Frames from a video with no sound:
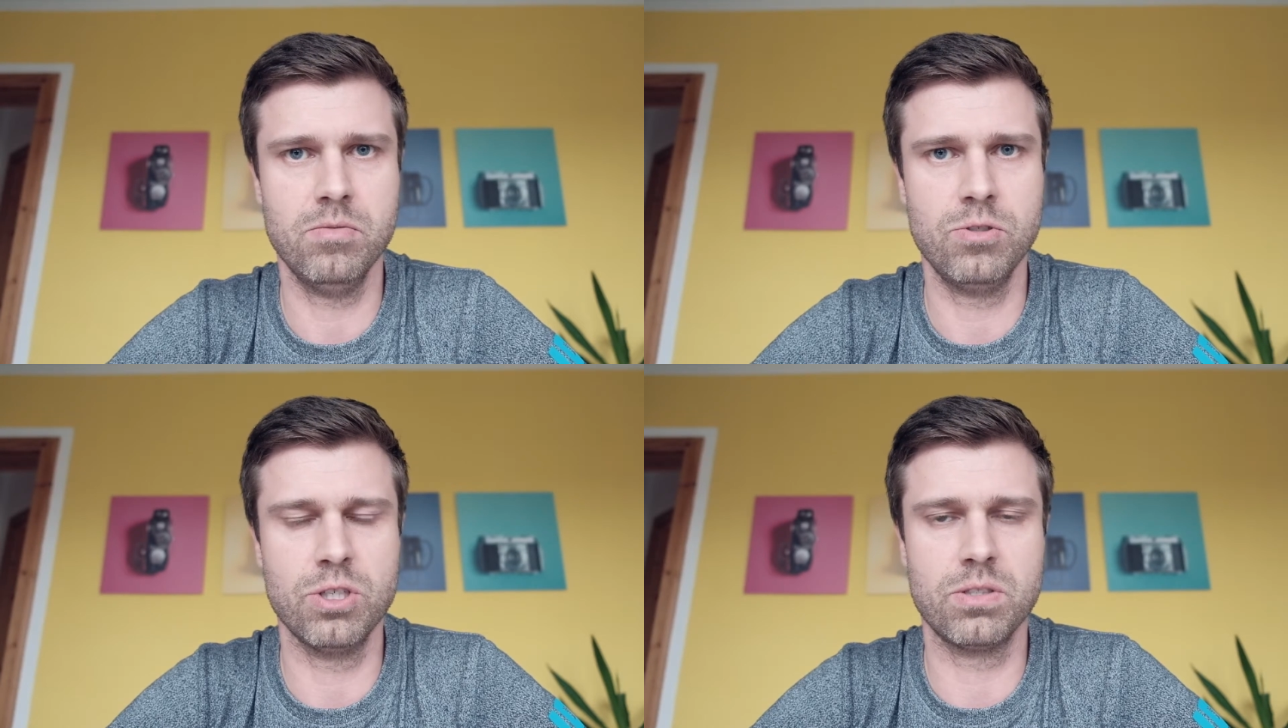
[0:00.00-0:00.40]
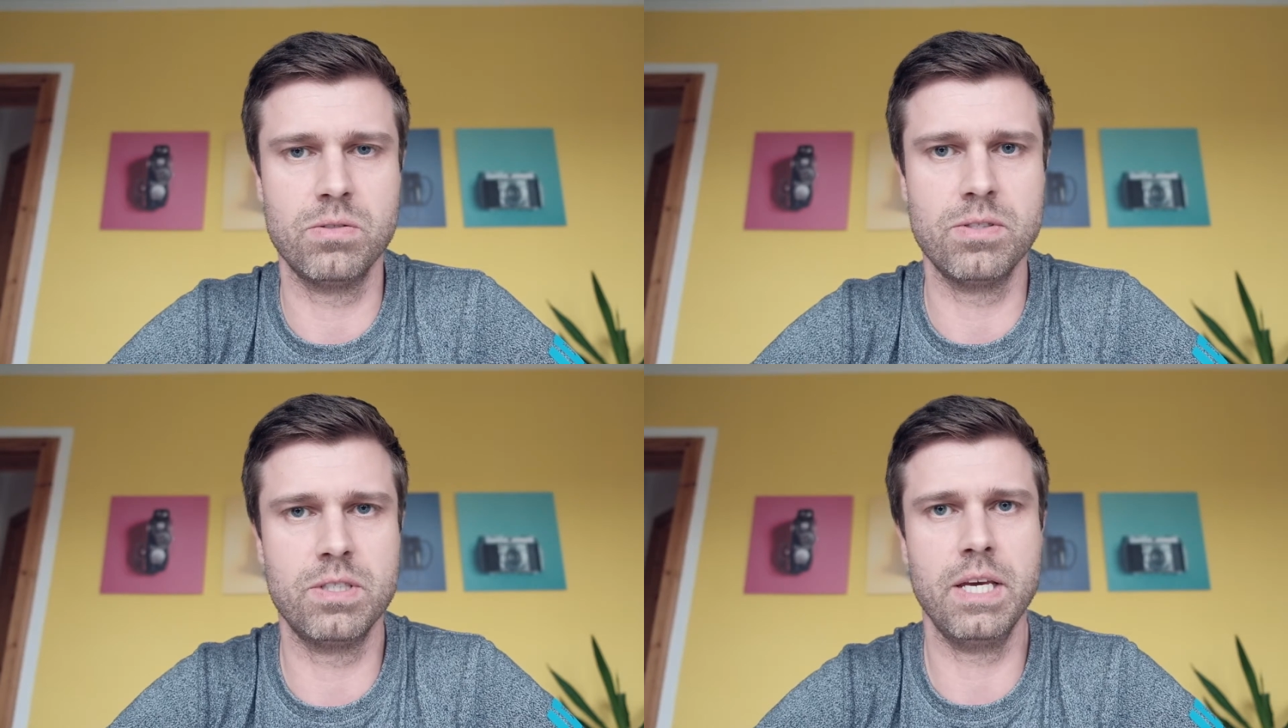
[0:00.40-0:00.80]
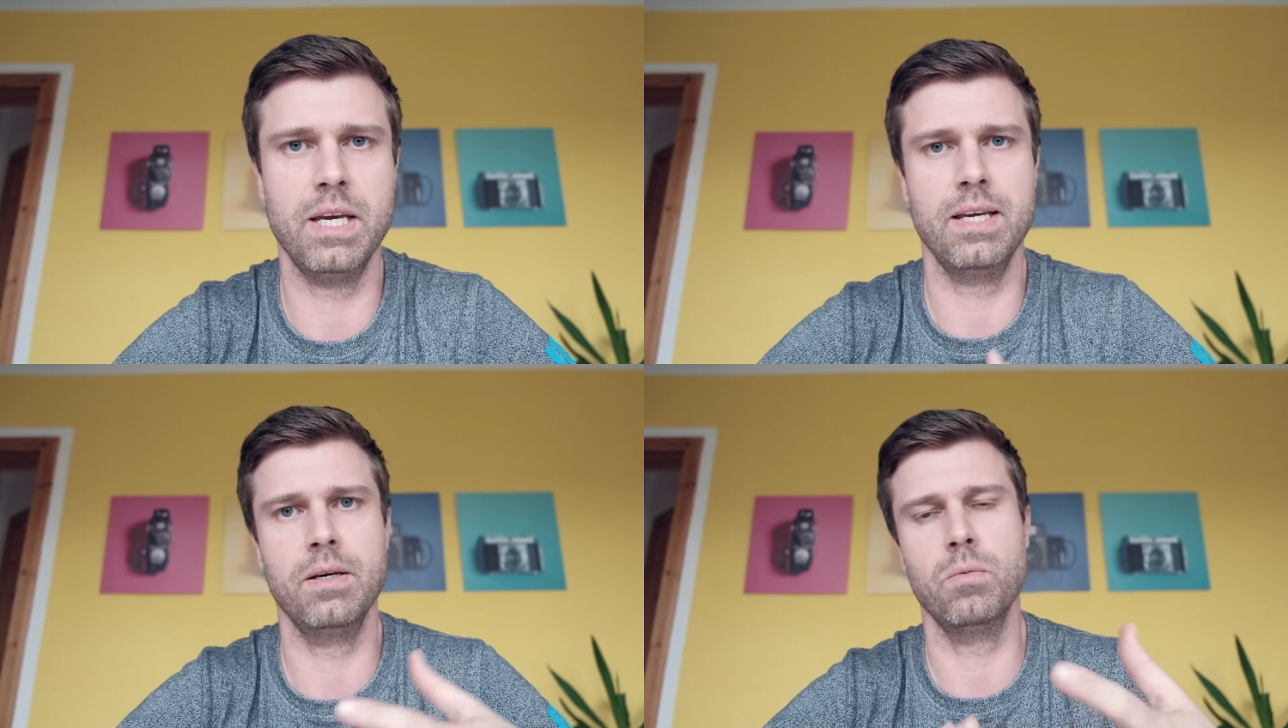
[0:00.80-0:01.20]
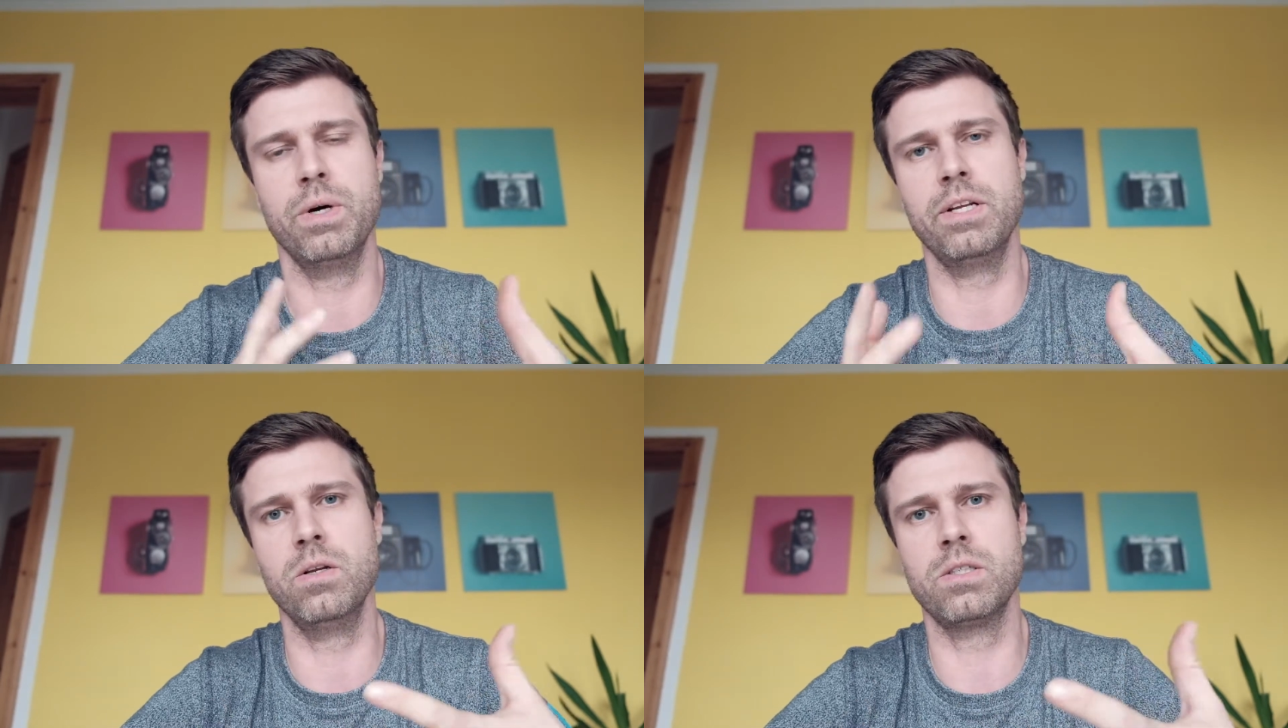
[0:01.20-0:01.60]
just to see
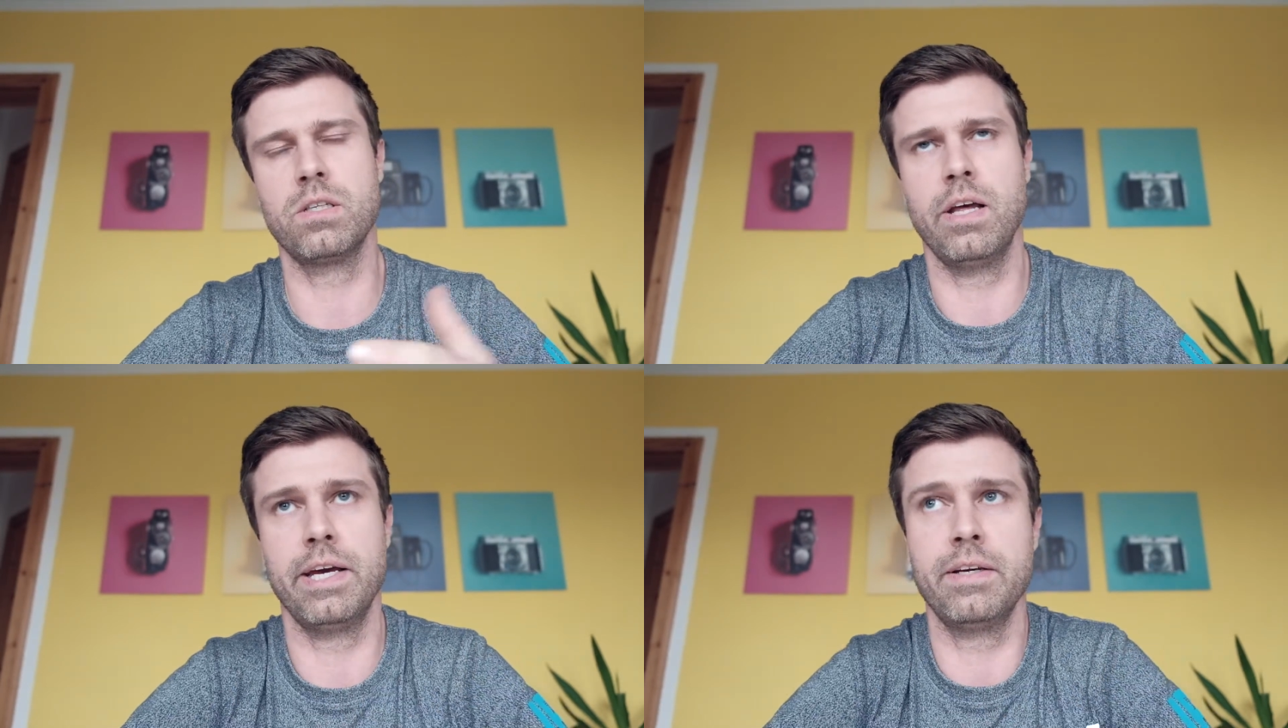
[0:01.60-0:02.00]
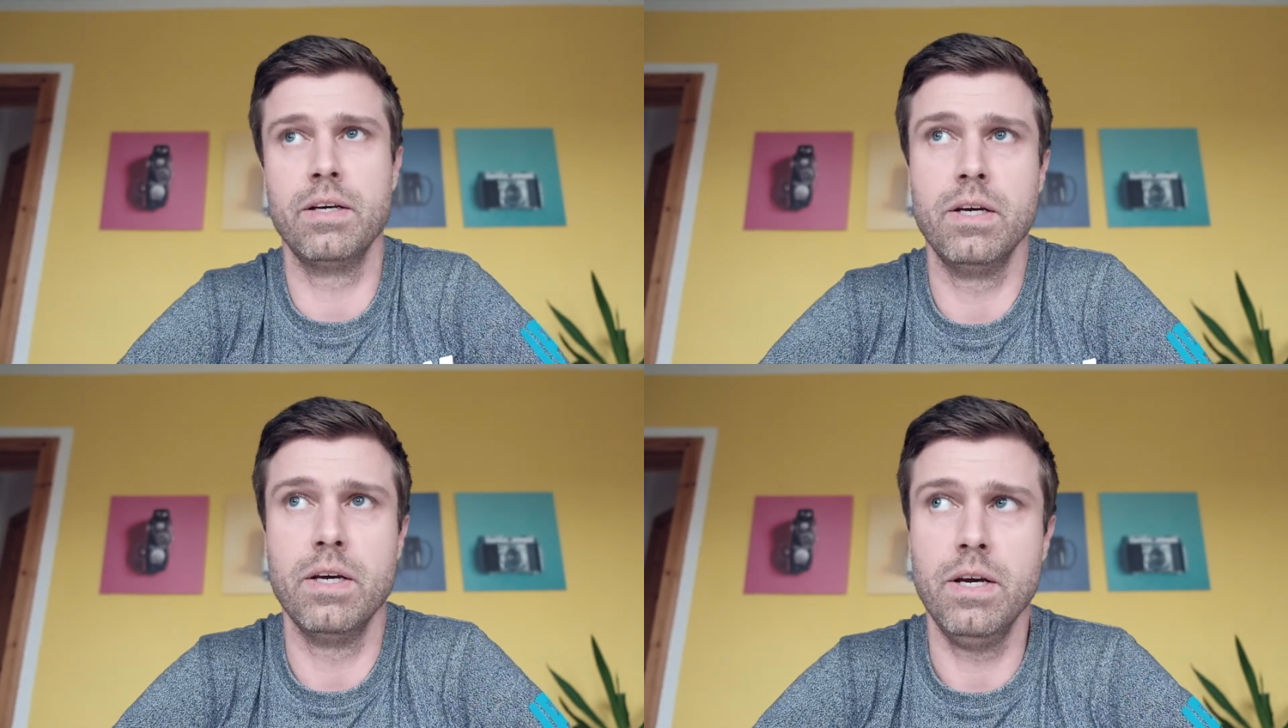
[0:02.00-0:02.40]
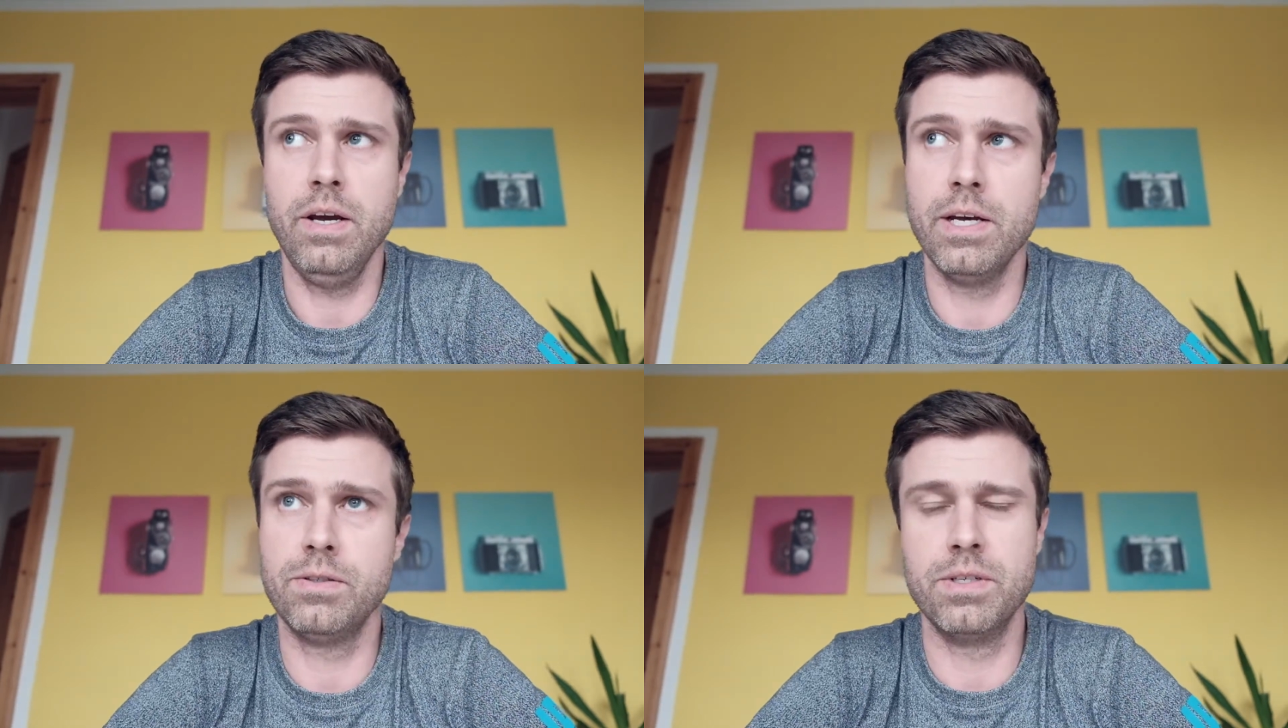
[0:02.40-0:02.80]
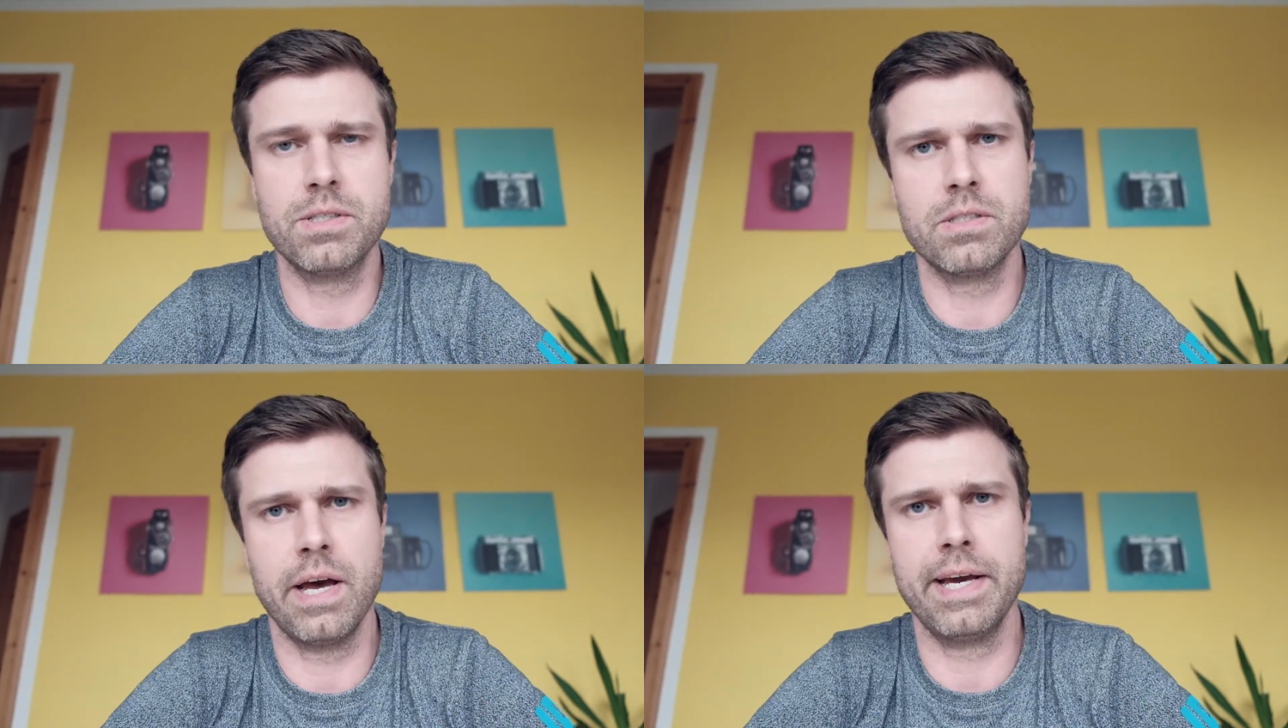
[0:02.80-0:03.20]
what it looks like and to
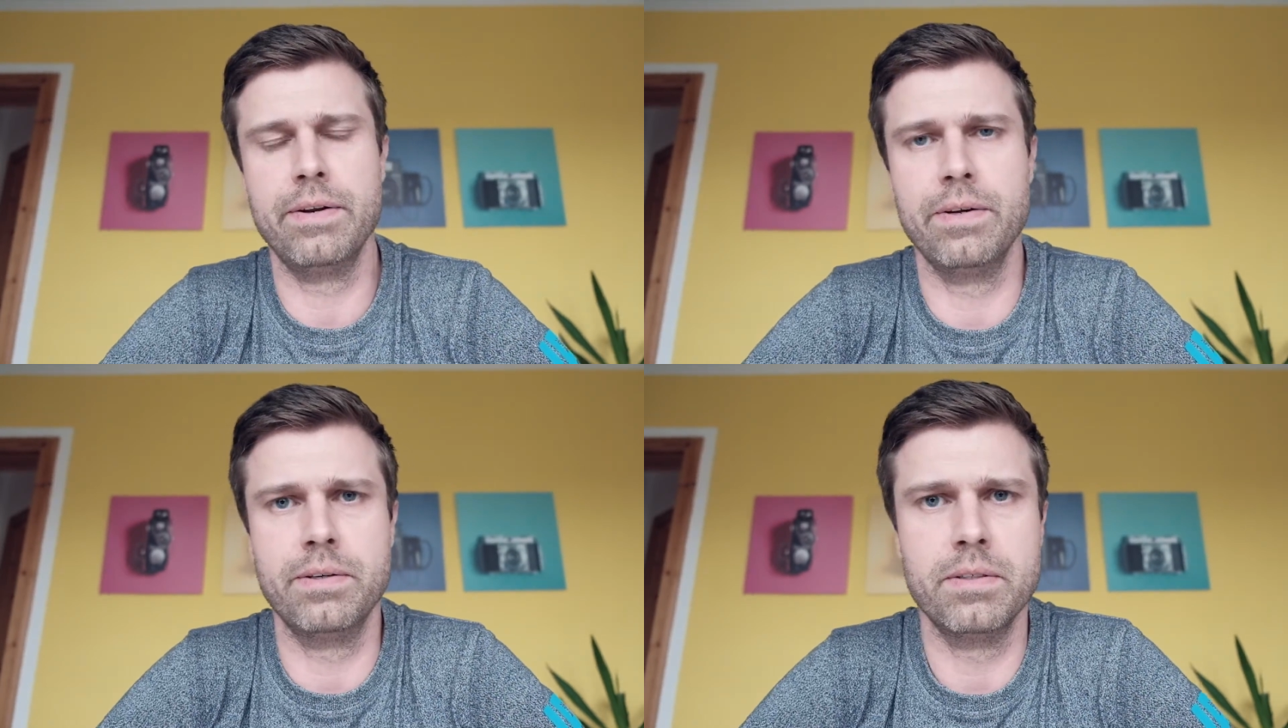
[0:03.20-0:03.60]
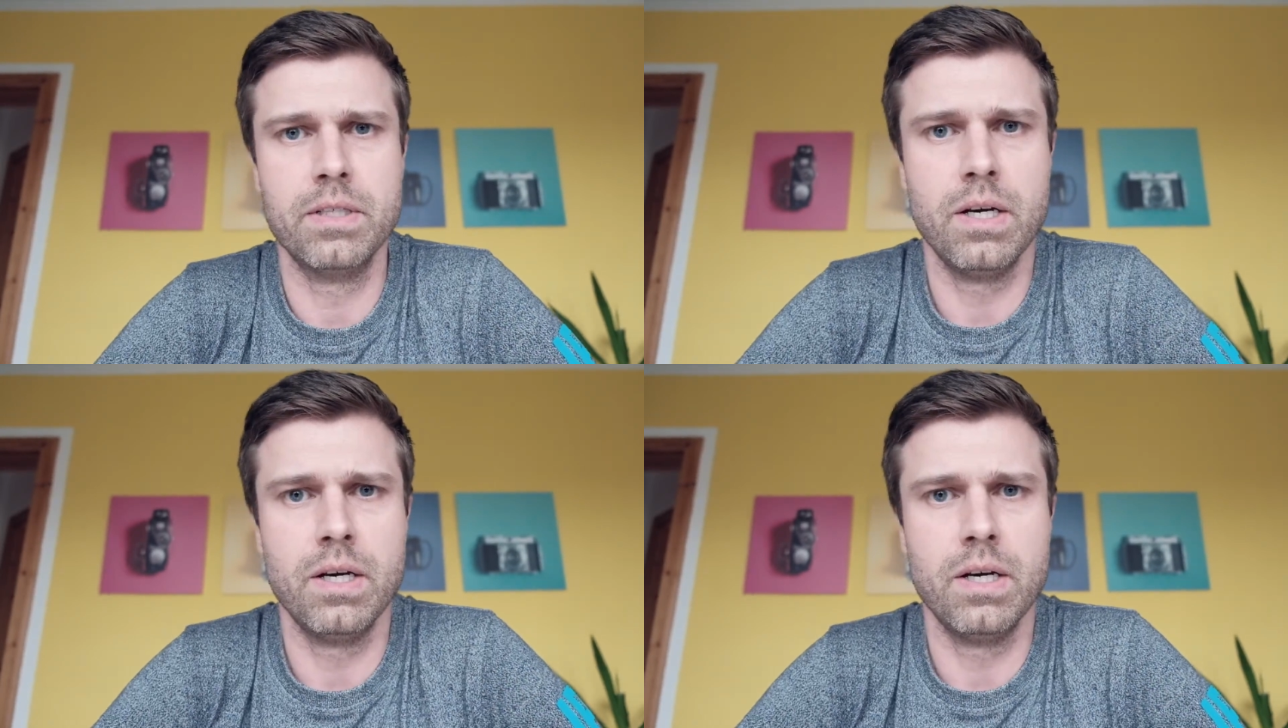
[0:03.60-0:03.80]
decide on